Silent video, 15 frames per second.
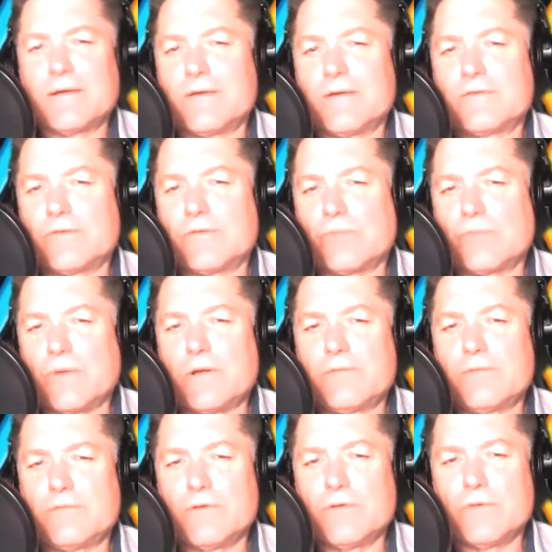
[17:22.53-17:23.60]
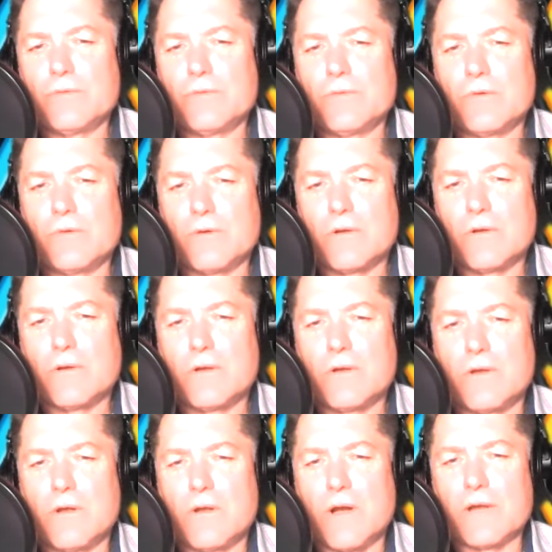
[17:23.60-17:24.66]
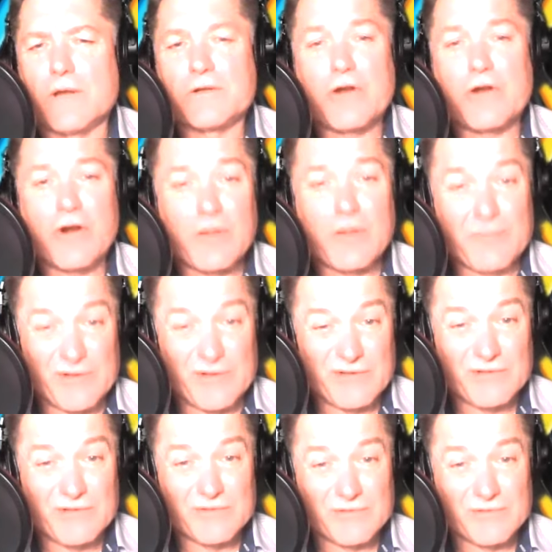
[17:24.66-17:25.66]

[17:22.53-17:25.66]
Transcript: He says, what if you got carpet